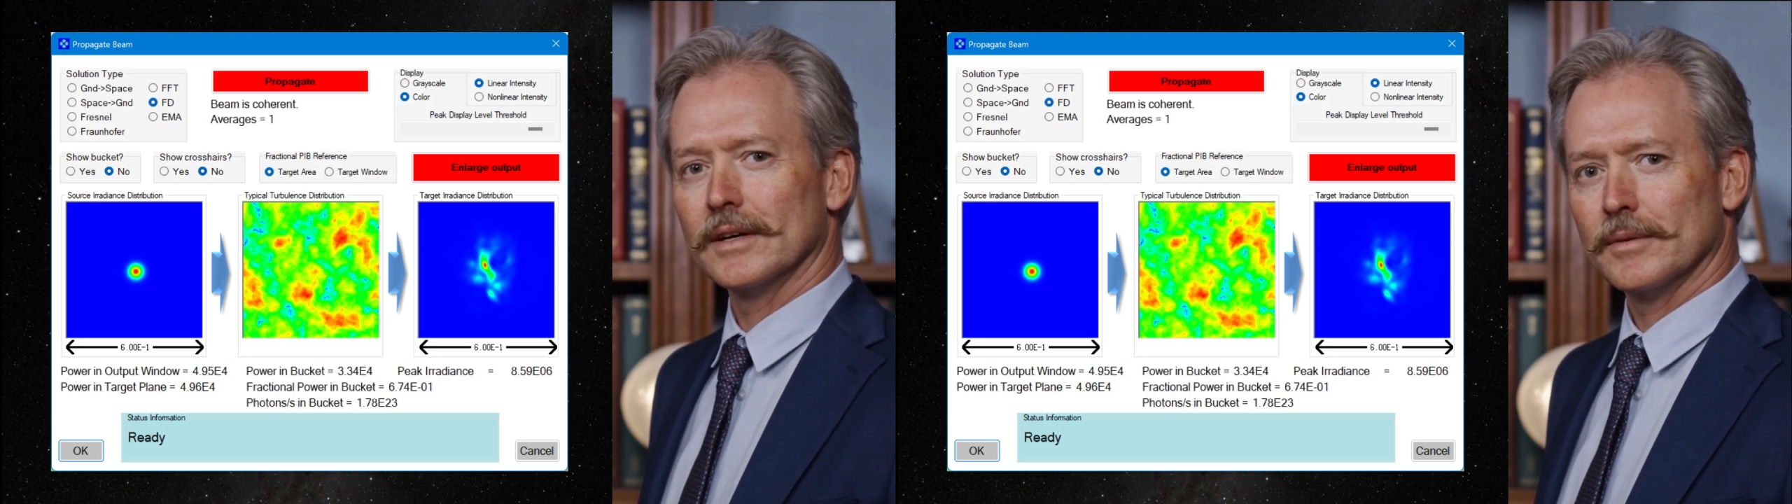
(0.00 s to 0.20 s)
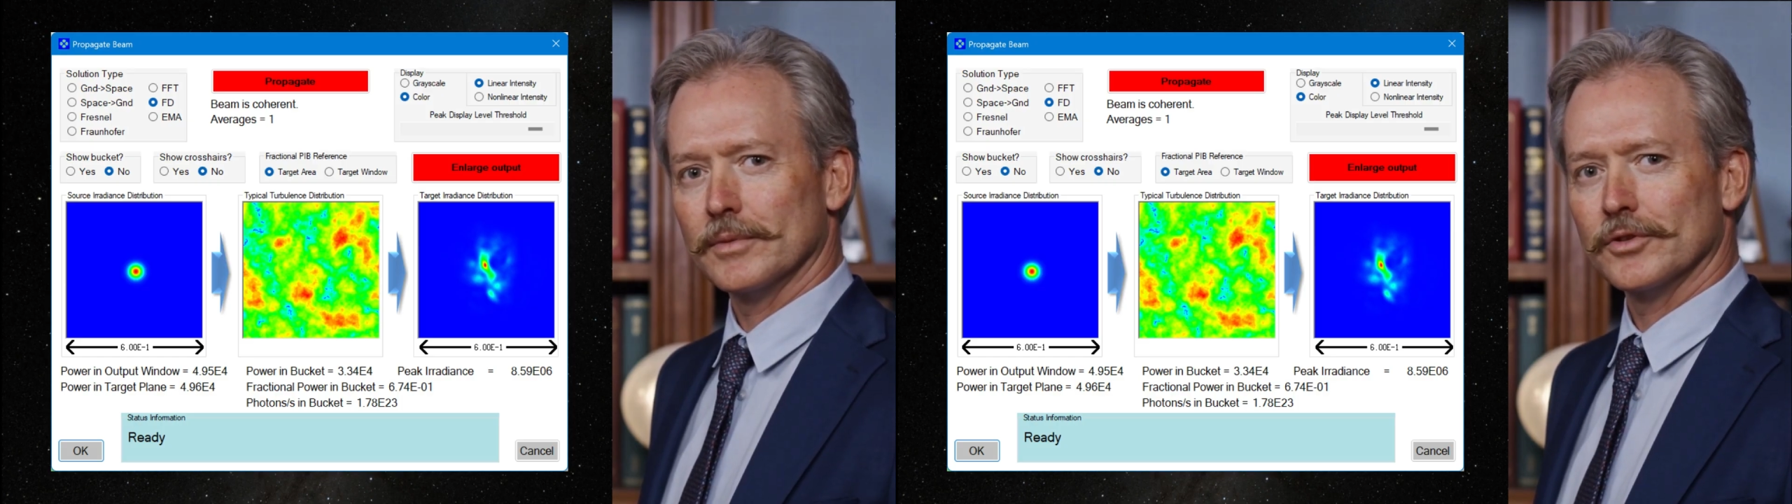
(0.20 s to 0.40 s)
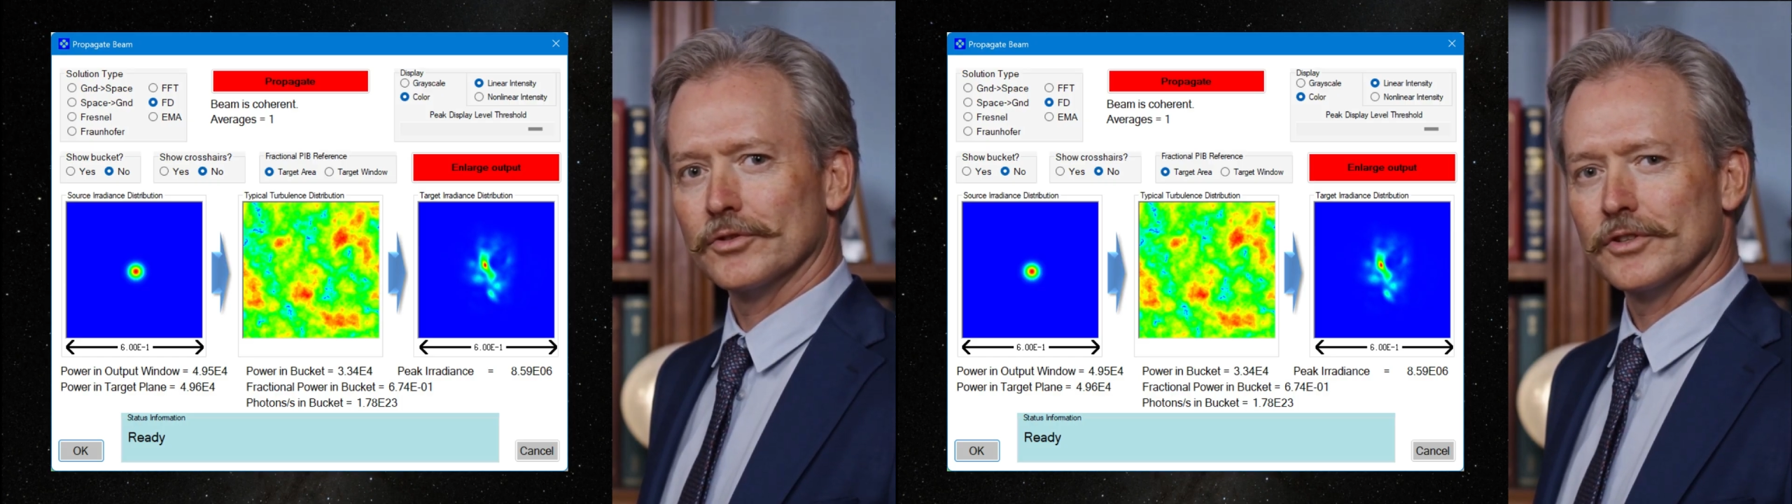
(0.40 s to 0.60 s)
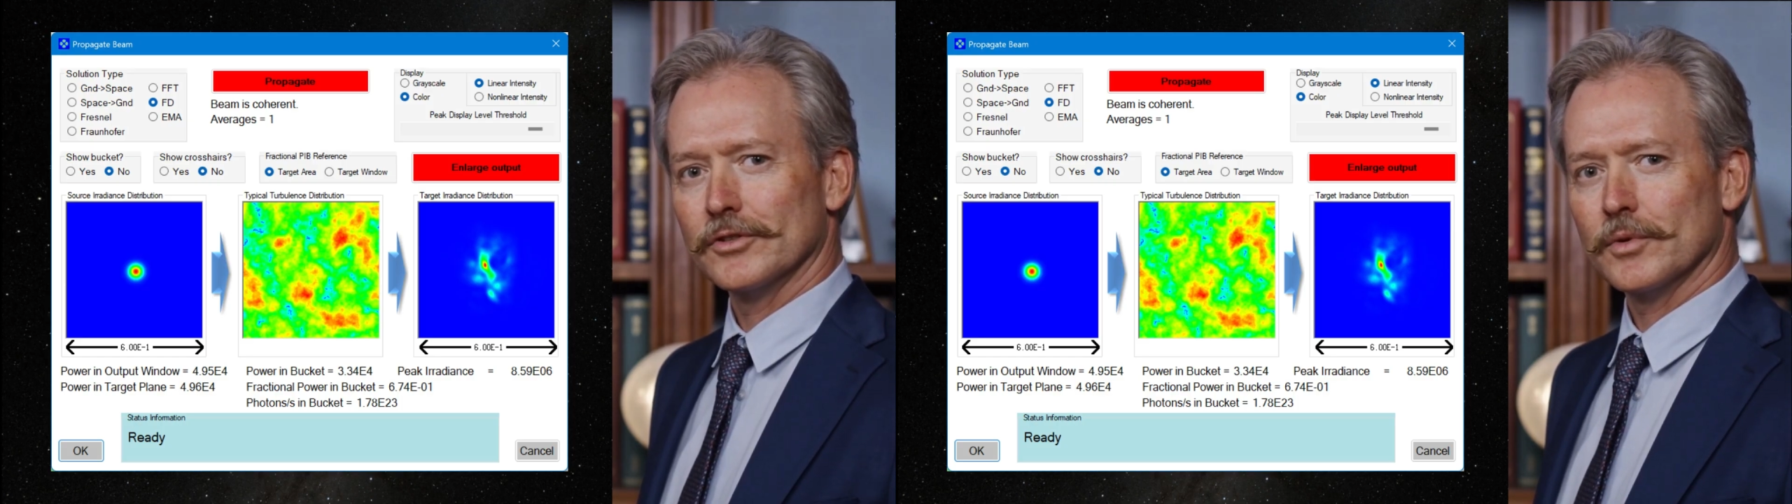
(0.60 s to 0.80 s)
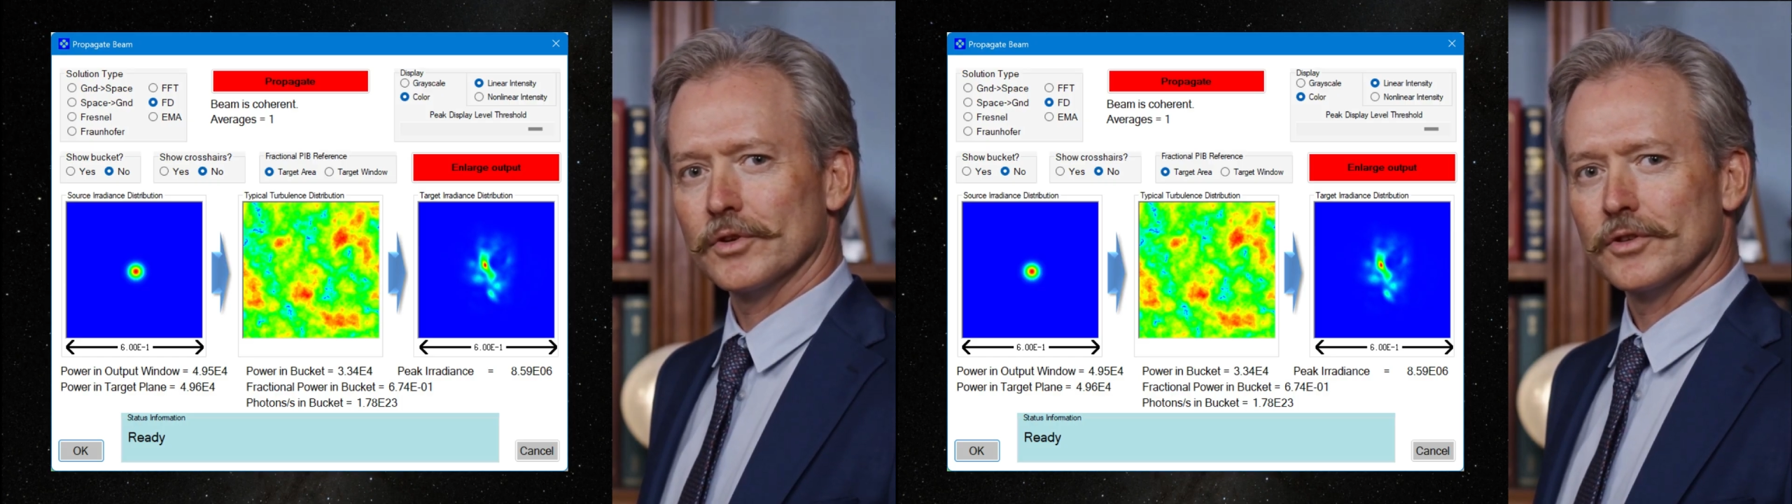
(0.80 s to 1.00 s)
produces
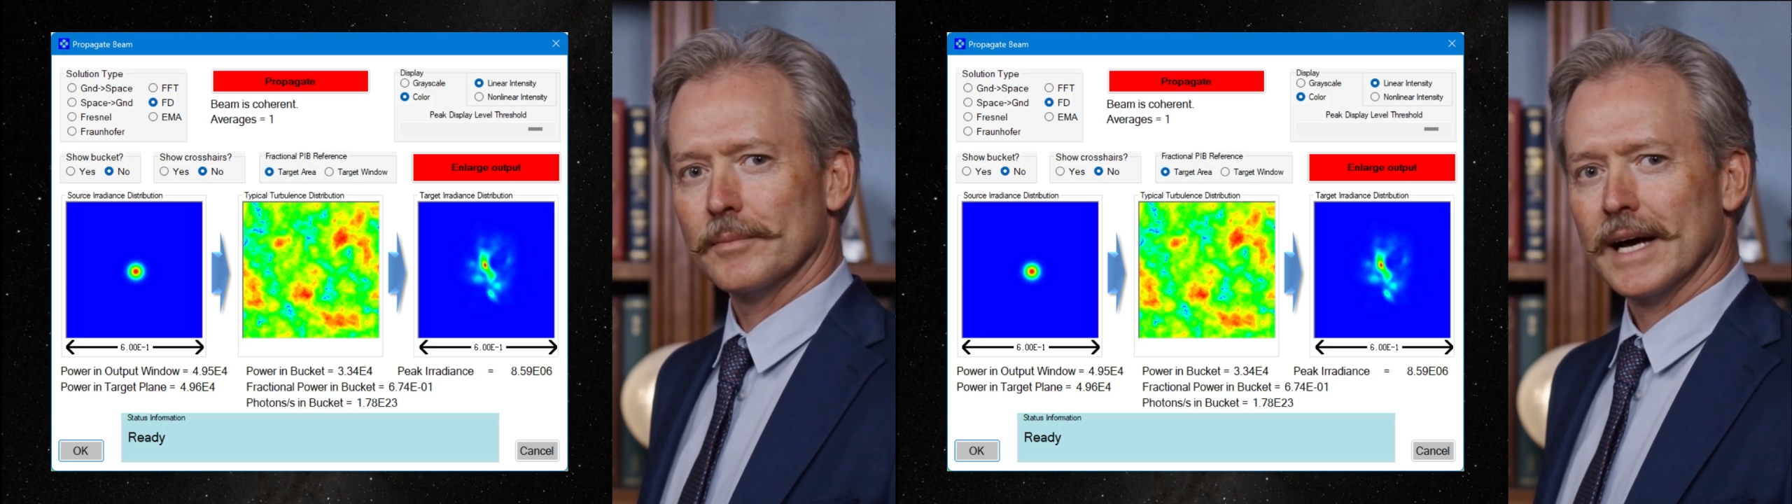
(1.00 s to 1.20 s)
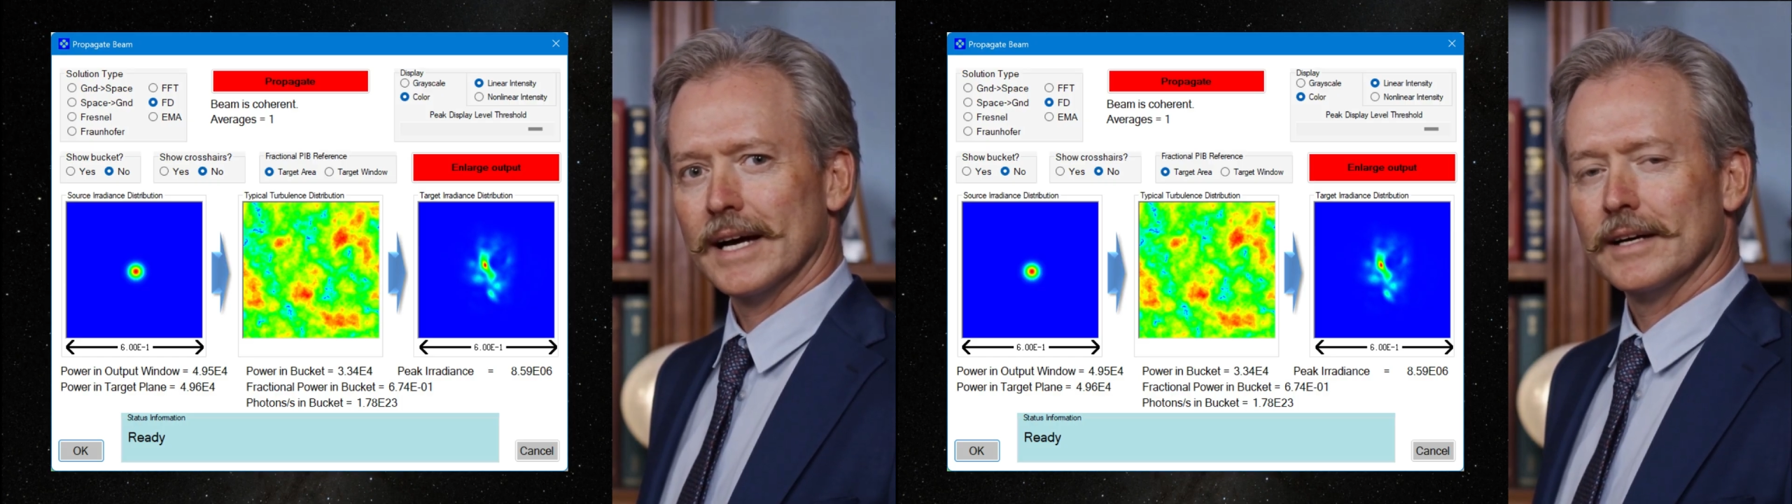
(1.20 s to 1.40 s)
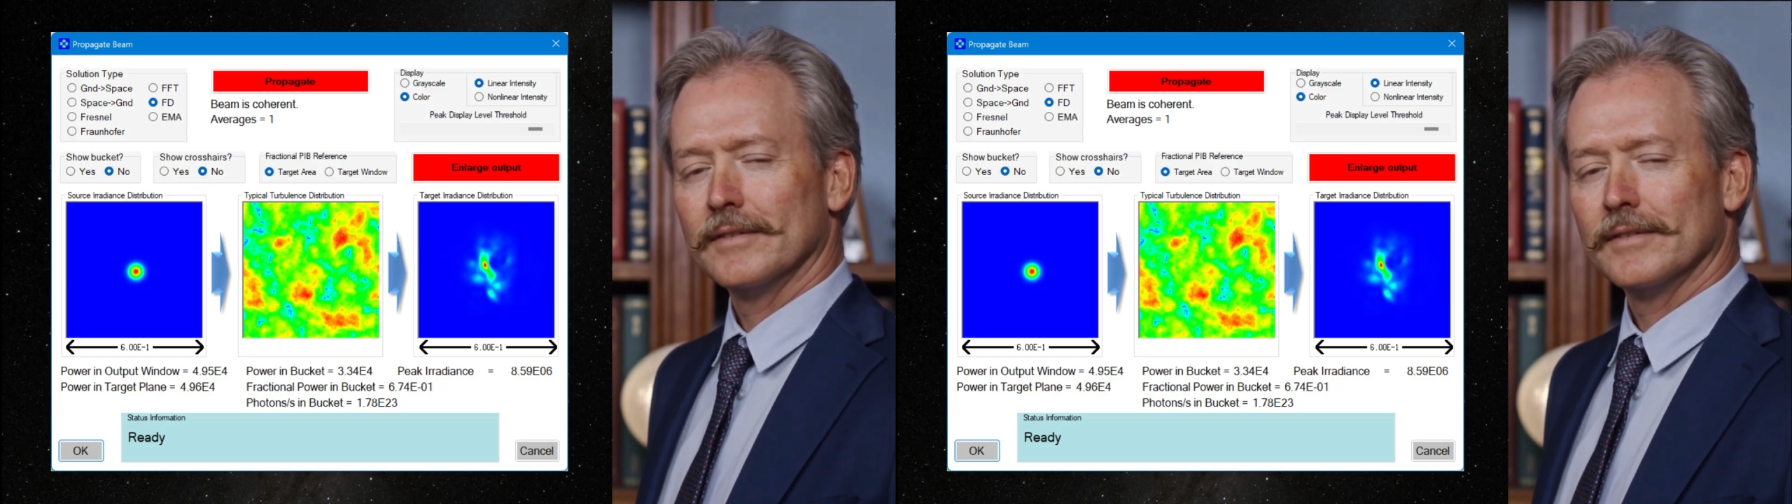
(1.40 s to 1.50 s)
more dramatic